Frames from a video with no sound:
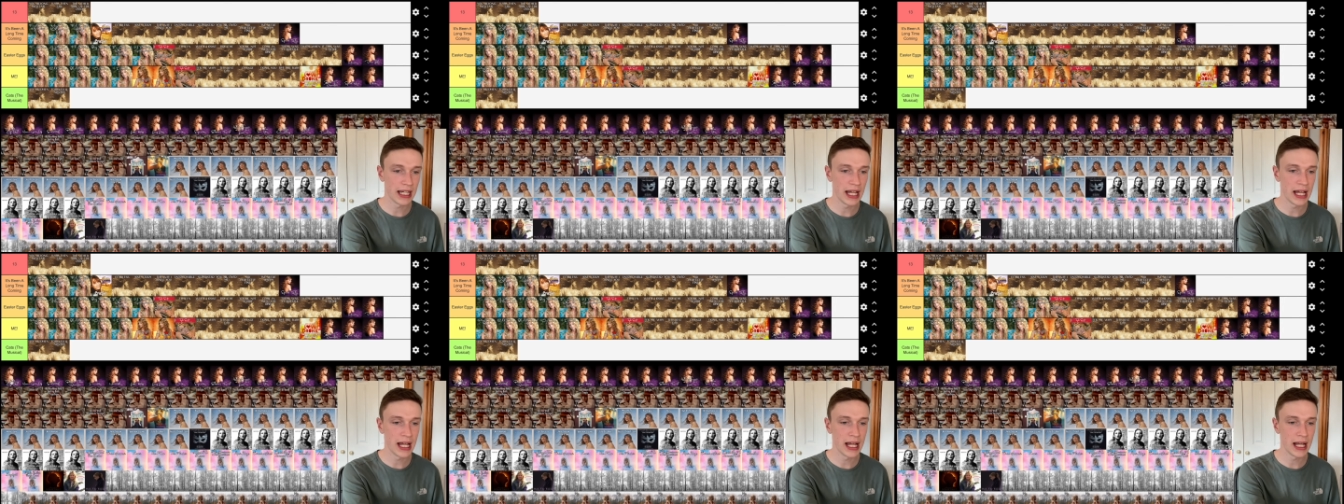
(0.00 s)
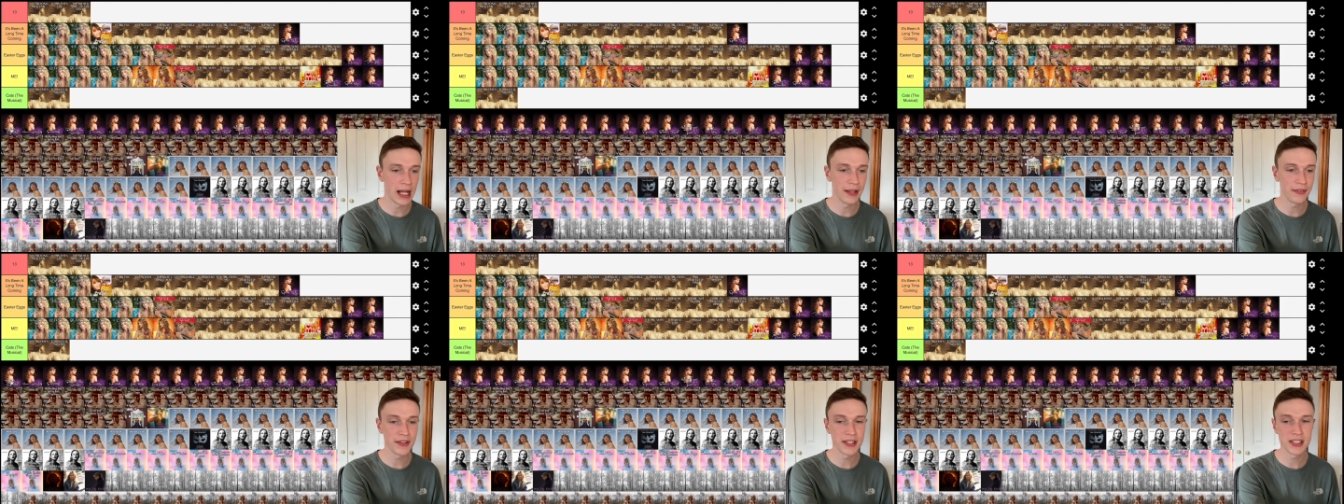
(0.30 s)

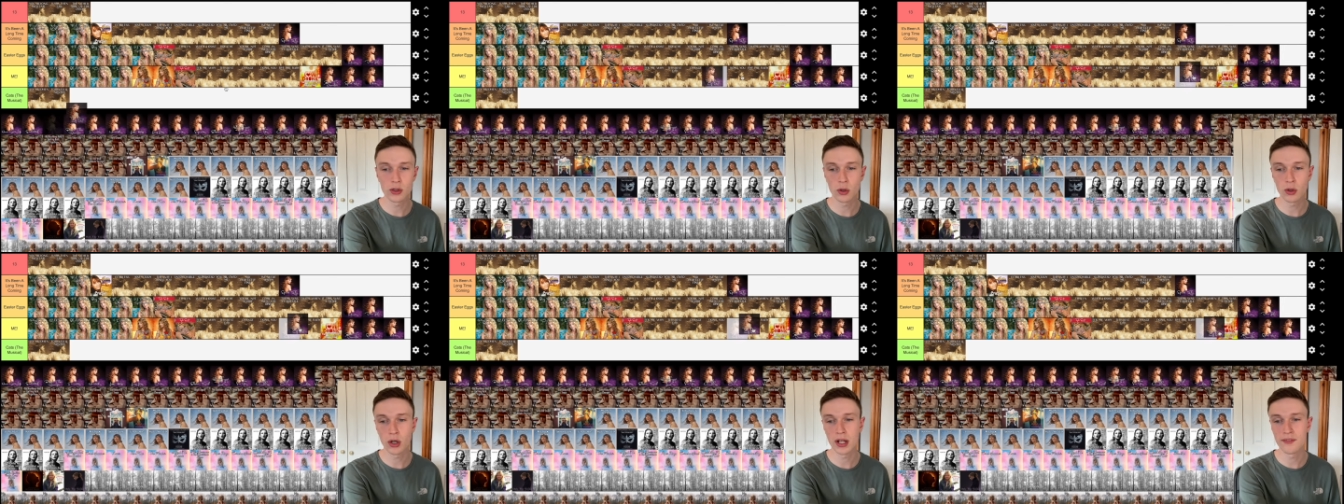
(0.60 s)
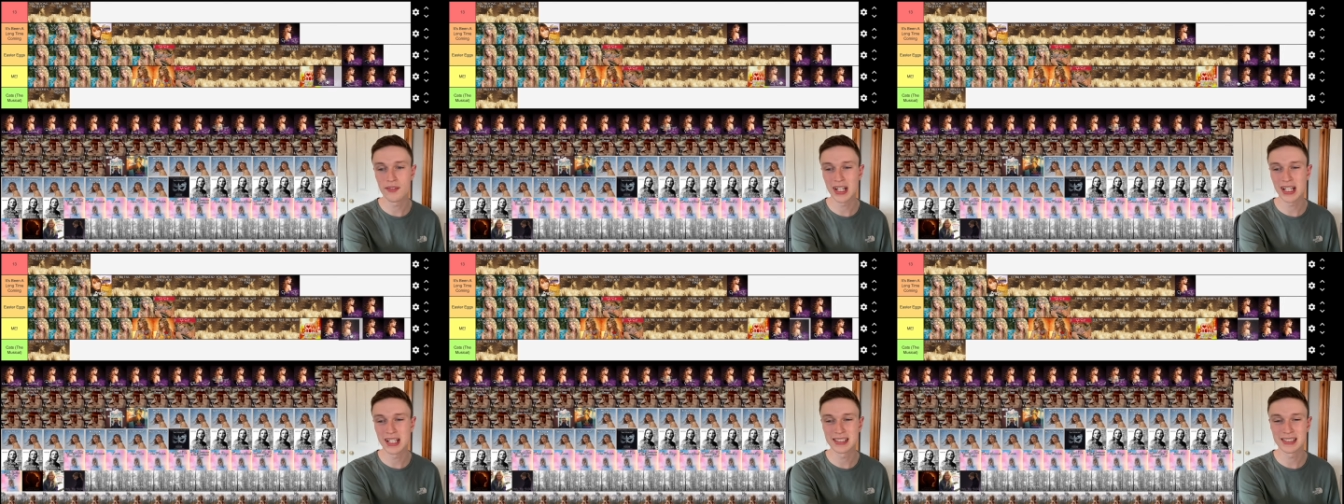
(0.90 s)
Uh, the Story
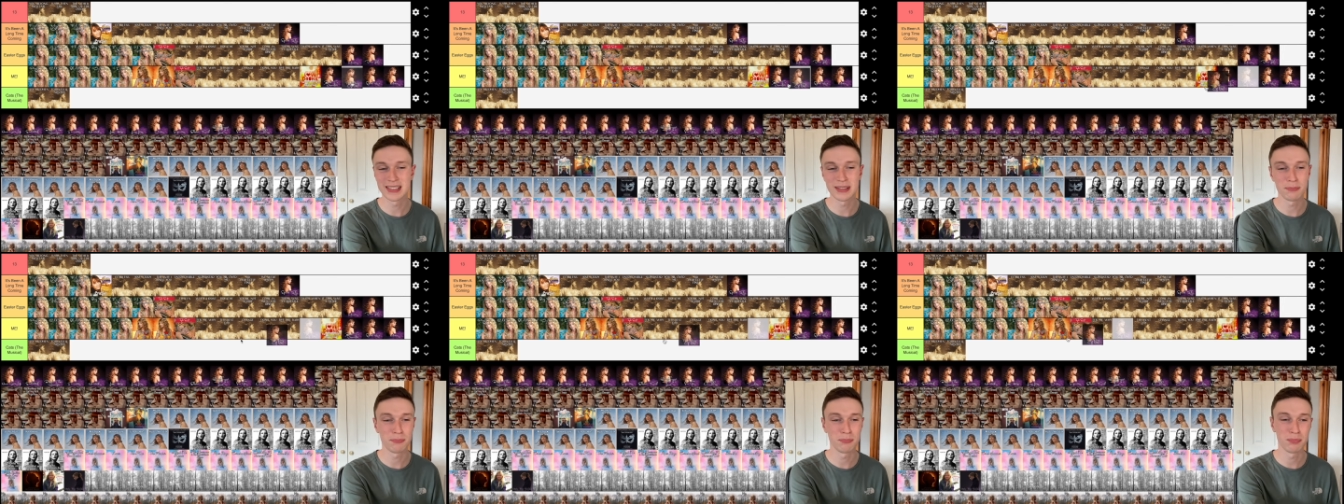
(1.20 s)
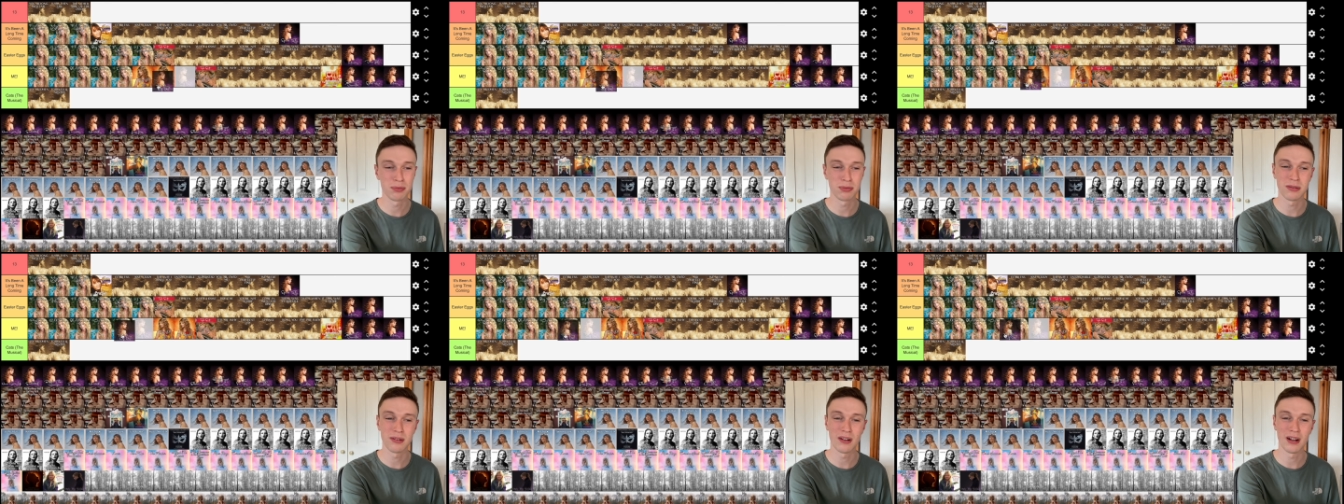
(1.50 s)
of Us,
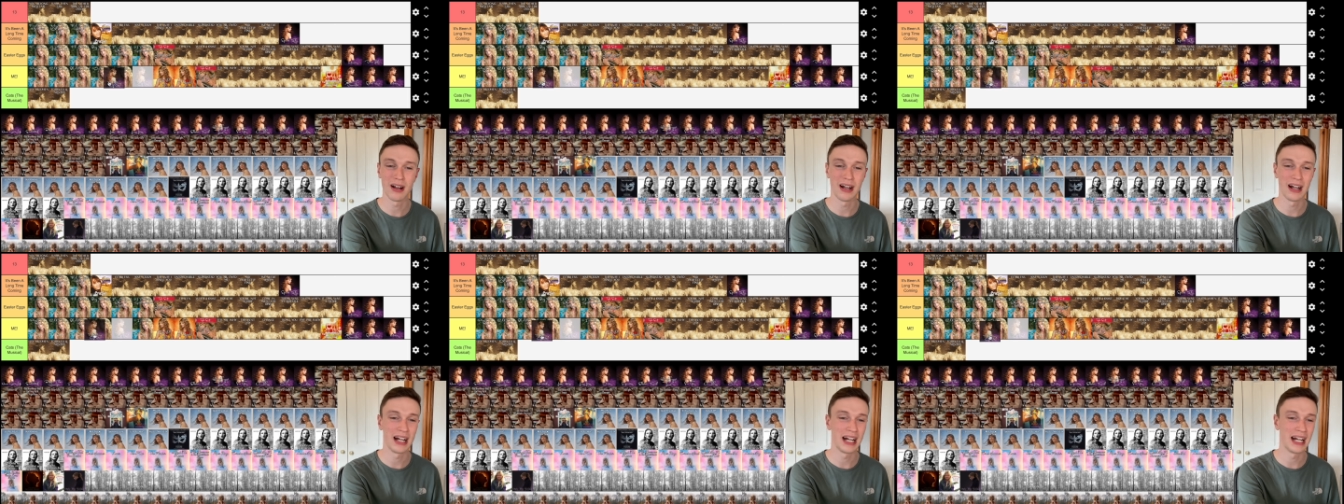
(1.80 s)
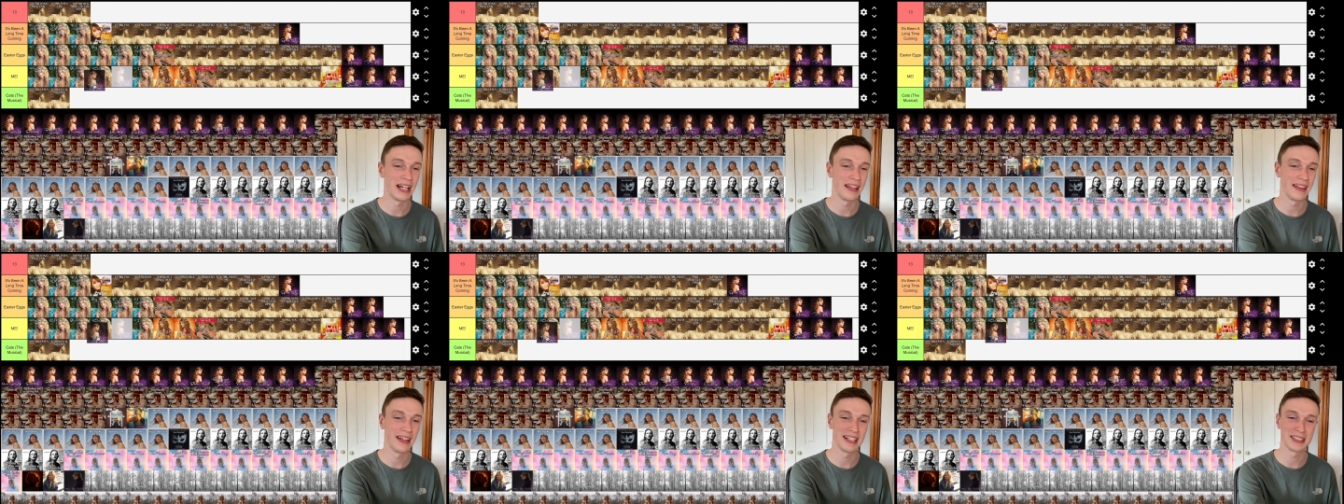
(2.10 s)

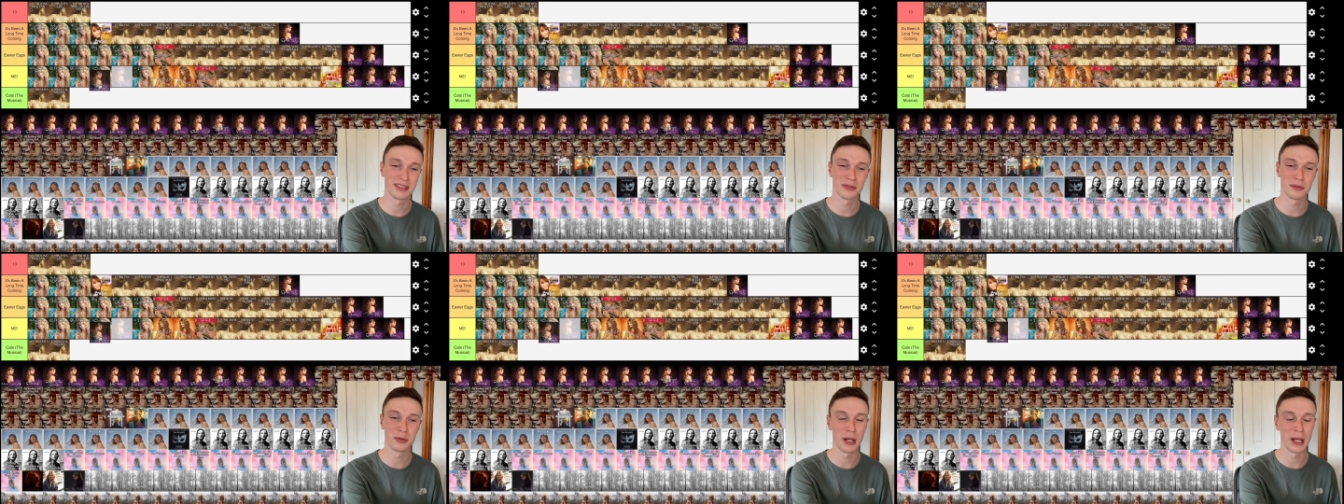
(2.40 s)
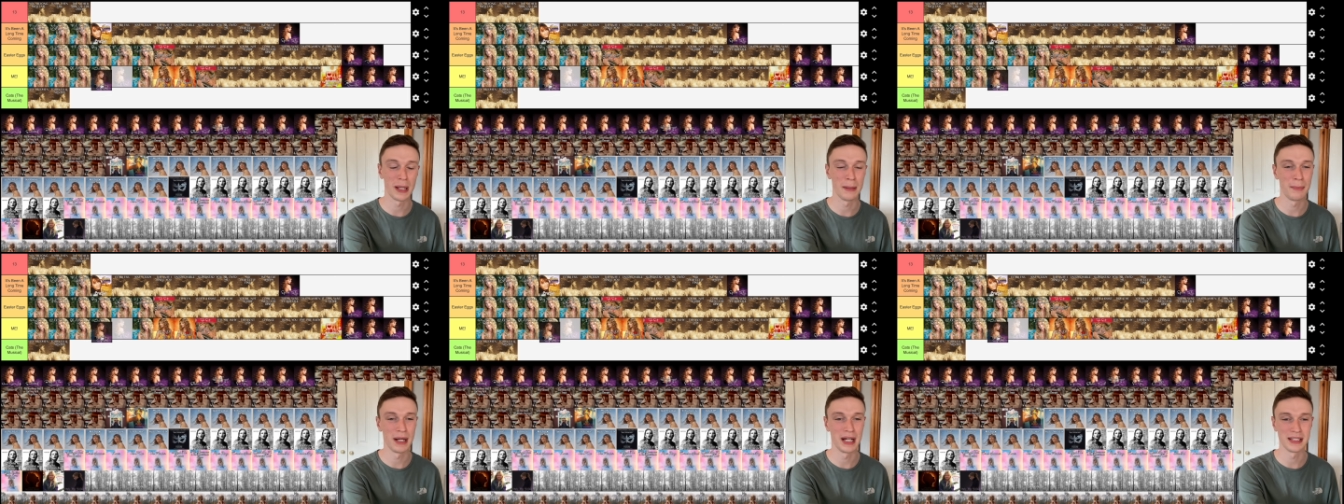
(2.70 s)
ah, that's
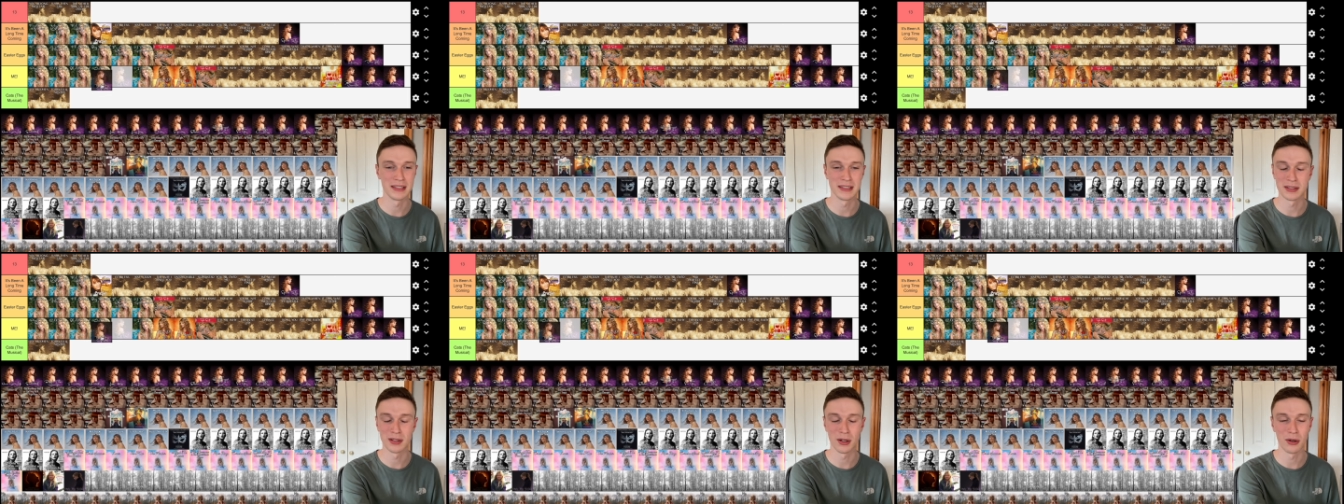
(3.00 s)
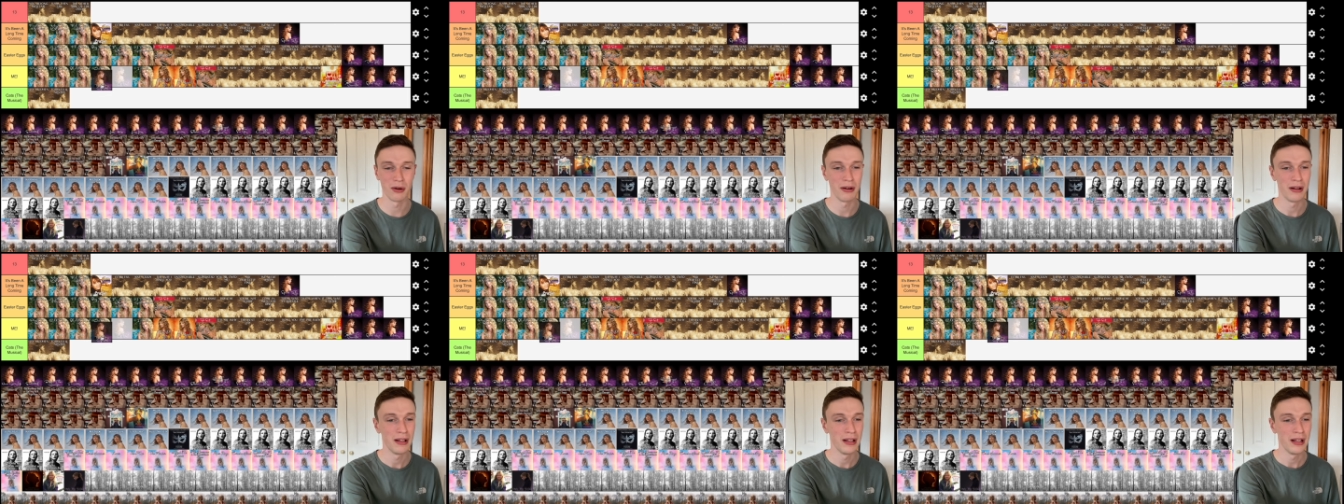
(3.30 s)
quite a bad
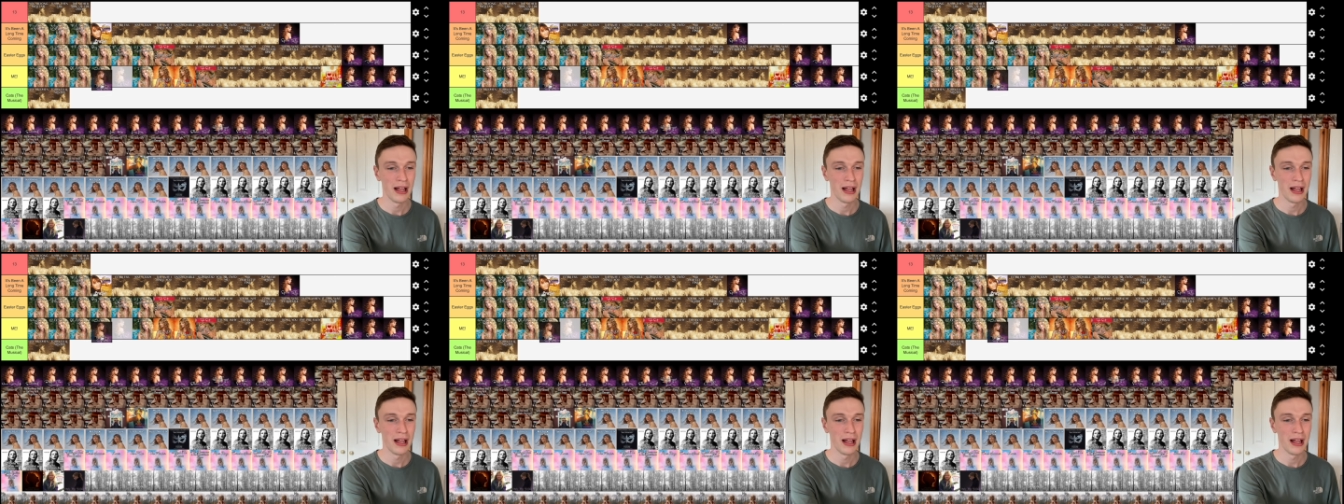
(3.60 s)
song.